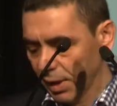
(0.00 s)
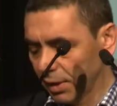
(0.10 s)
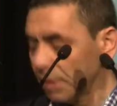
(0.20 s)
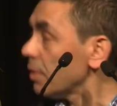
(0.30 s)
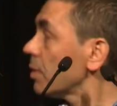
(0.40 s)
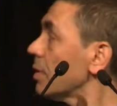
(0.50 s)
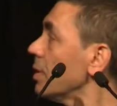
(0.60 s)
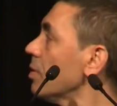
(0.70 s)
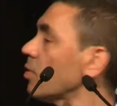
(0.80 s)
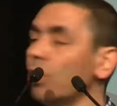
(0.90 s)
This
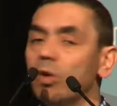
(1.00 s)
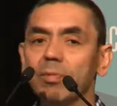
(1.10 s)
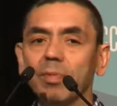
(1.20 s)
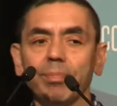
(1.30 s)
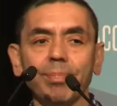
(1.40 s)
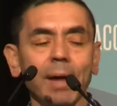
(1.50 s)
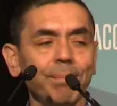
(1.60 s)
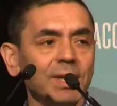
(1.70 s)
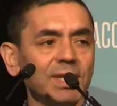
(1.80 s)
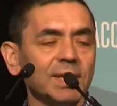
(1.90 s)
is all
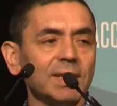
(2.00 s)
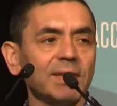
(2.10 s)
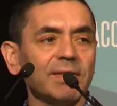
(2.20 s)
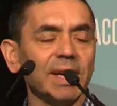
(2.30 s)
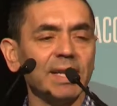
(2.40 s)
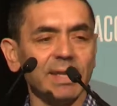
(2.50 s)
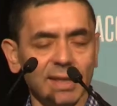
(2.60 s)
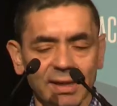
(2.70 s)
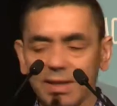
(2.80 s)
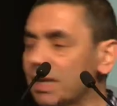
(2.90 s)
published and resulted
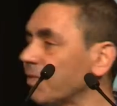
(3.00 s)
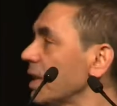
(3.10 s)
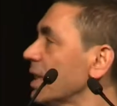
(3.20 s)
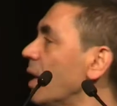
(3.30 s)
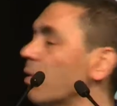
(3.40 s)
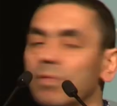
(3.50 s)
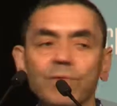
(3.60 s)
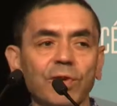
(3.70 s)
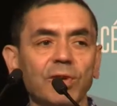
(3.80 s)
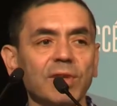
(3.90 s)
in several
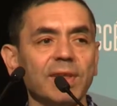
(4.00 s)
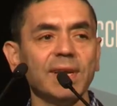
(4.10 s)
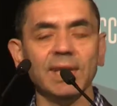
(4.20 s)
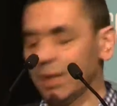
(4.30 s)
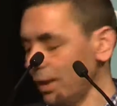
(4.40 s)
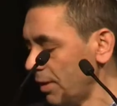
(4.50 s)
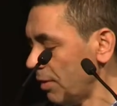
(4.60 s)
thousand-folds increase